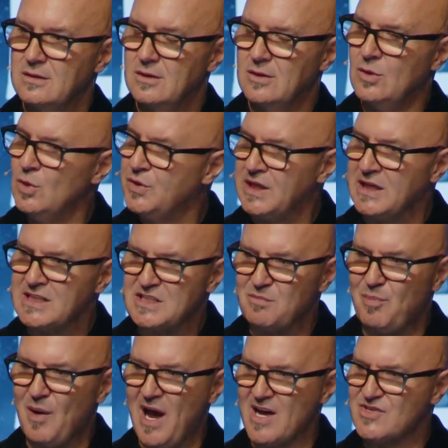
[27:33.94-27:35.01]
All things
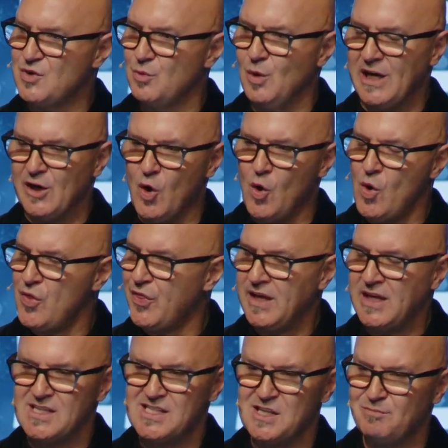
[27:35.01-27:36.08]
have passed away. All
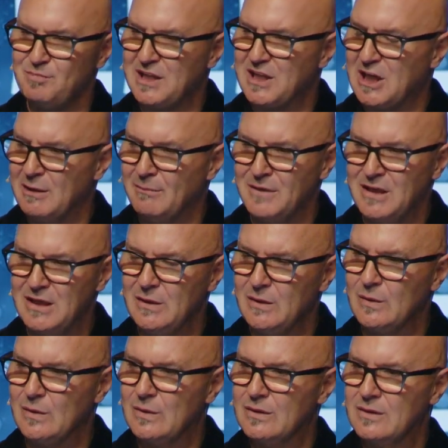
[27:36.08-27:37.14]
things have become
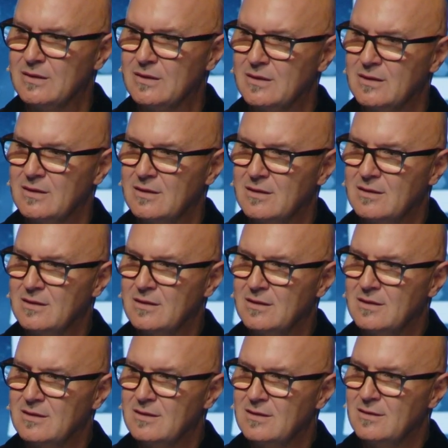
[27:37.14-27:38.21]
new.
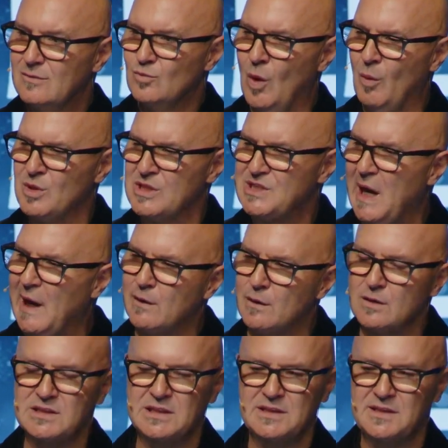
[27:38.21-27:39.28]
What was
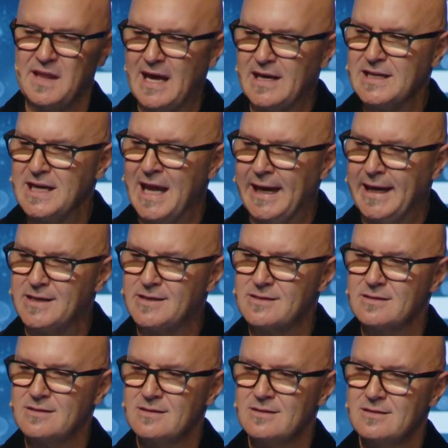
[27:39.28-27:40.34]
heralded that night,
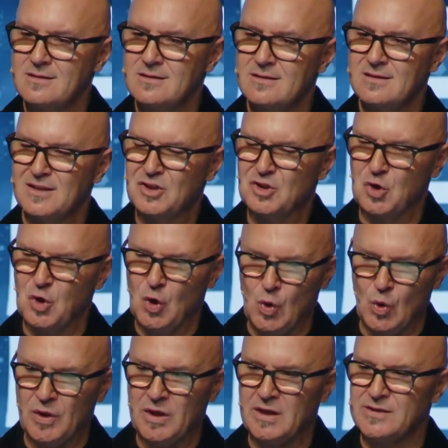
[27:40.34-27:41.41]

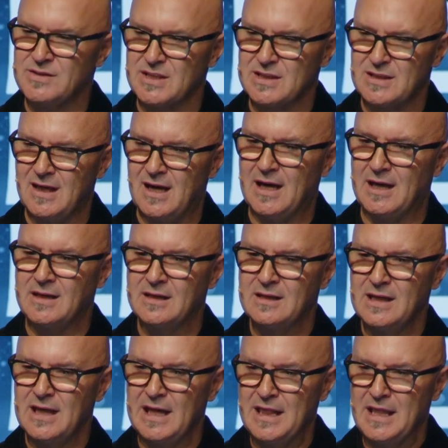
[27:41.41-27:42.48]
glory to God
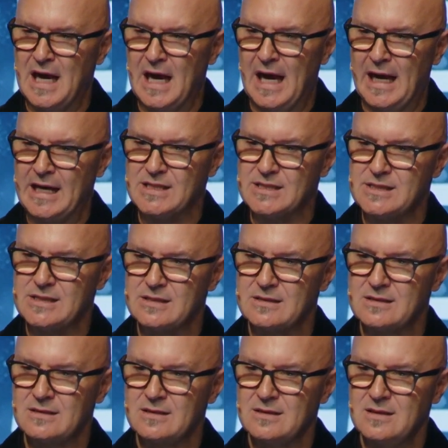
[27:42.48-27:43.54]
in the highest,
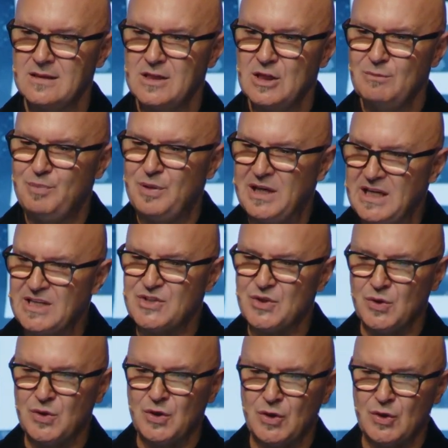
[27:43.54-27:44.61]
peace
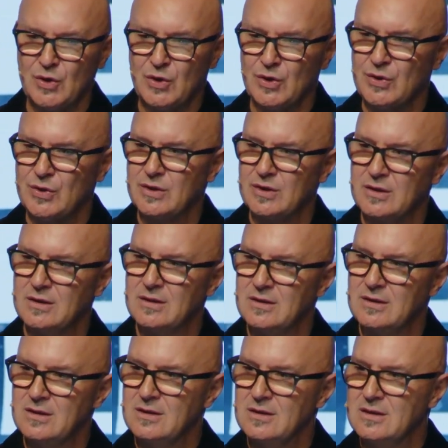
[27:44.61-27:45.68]
on earth,
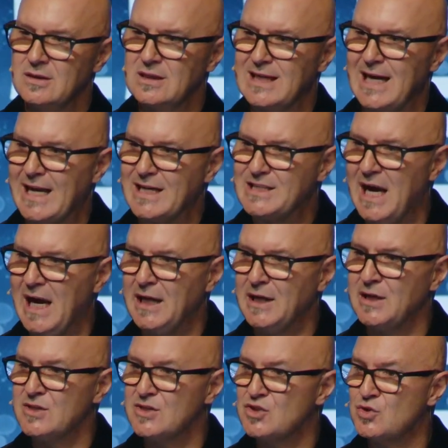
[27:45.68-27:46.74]
glad
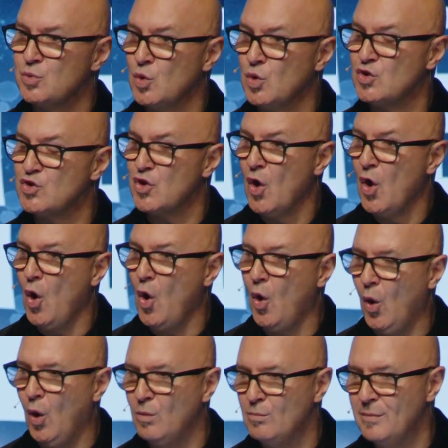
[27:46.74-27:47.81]
tidings towards
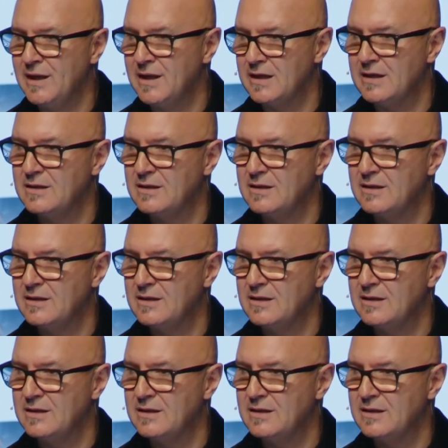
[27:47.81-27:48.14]
all men.